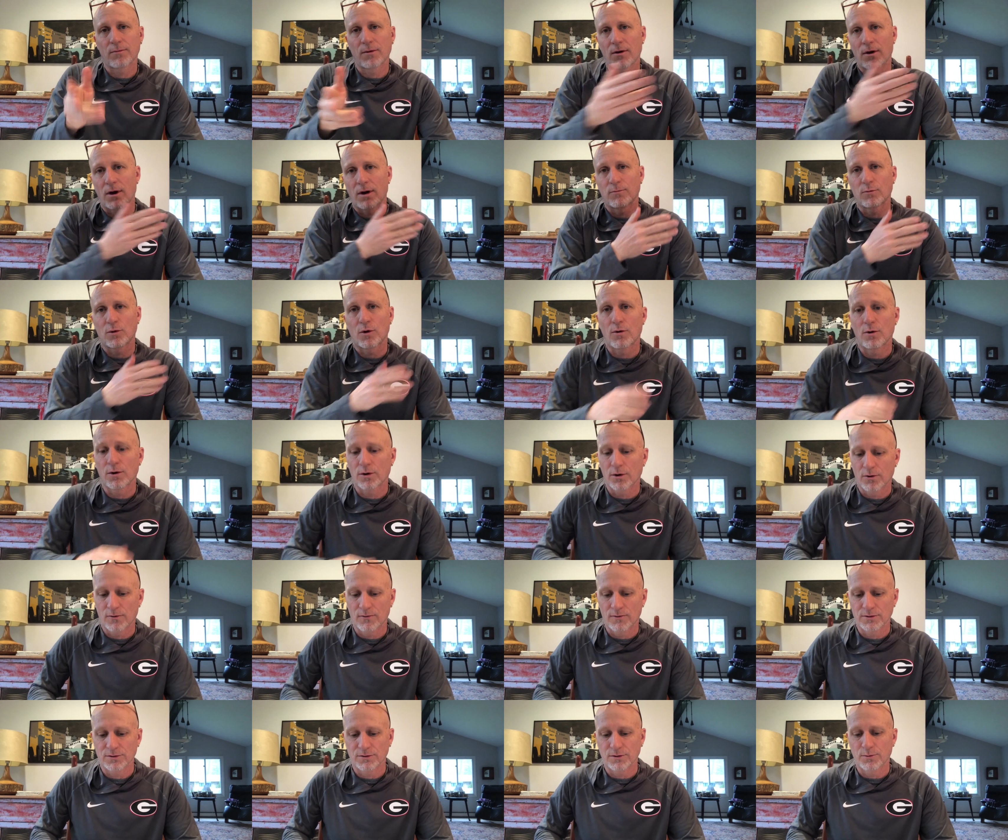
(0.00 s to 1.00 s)
Now I'm going
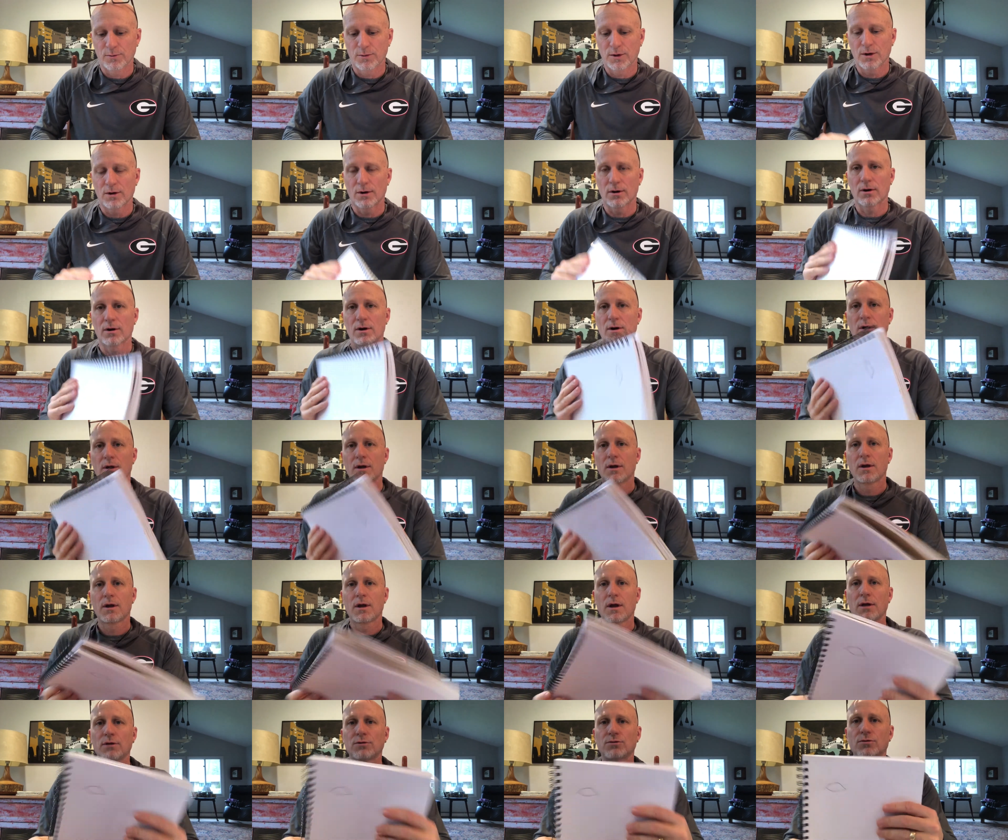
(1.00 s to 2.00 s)
over to a mirror
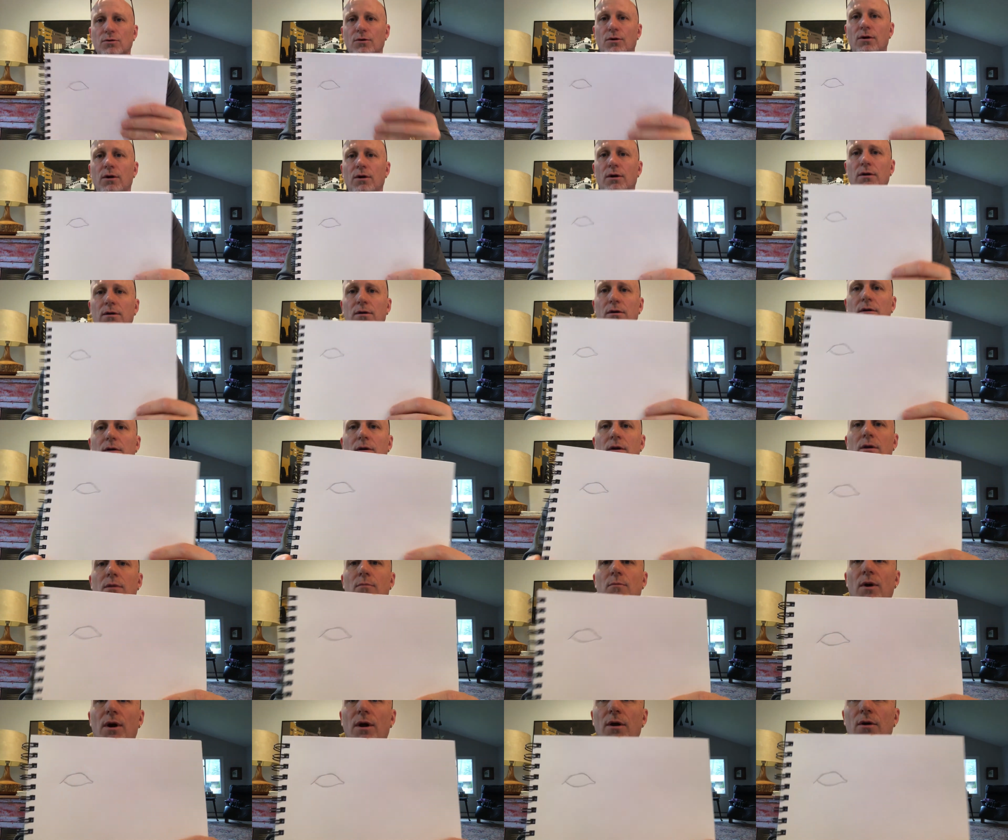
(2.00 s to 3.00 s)
and drawing my